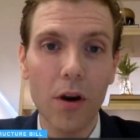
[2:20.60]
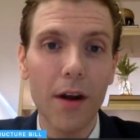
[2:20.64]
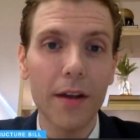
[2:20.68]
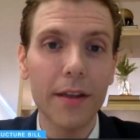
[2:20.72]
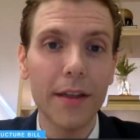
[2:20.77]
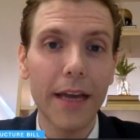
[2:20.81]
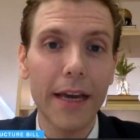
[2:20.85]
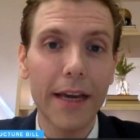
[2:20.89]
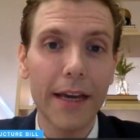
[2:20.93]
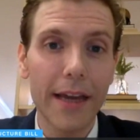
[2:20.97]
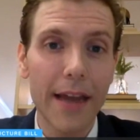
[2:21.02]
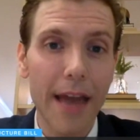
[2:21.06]
on
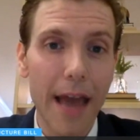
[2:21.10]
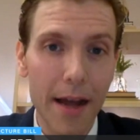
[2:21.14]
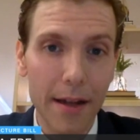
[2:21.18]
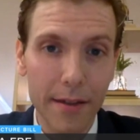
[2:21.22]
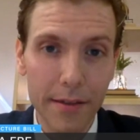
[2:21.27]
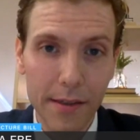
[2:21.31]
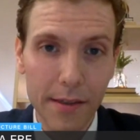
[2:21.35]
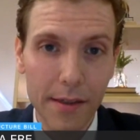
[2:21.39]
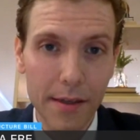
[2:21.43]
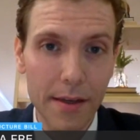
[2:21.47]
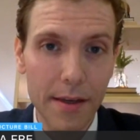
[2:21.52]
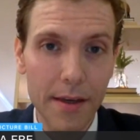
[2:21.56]
like an
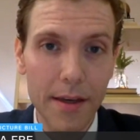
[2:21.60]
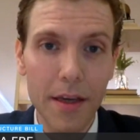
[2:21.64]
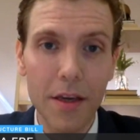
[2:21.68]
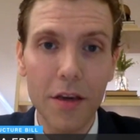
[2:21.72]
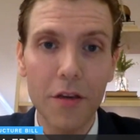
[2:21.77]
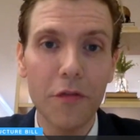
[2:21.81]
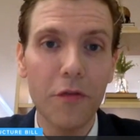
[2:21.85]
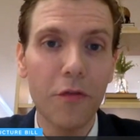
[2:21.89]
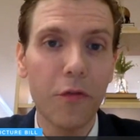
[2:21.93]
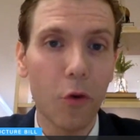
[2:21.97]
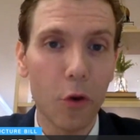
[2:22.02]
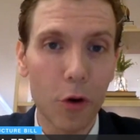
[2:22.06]
LTE
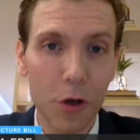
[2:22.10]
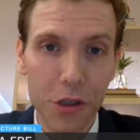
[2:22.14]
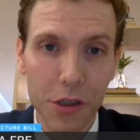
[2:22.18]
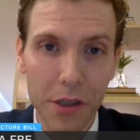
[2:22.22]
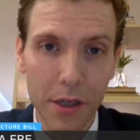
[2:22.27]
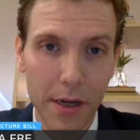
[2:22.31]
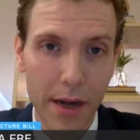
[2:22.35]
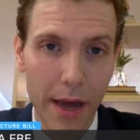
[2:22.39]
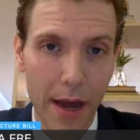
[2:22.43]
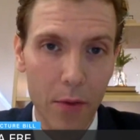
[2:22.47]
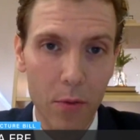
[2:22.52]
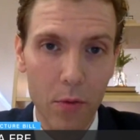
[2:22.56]
4G
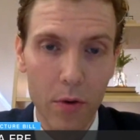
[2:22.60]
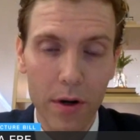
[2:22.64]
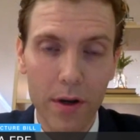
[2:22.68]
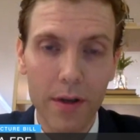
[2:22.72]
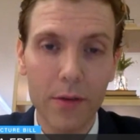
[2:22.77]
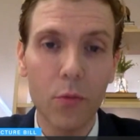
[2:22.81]
network.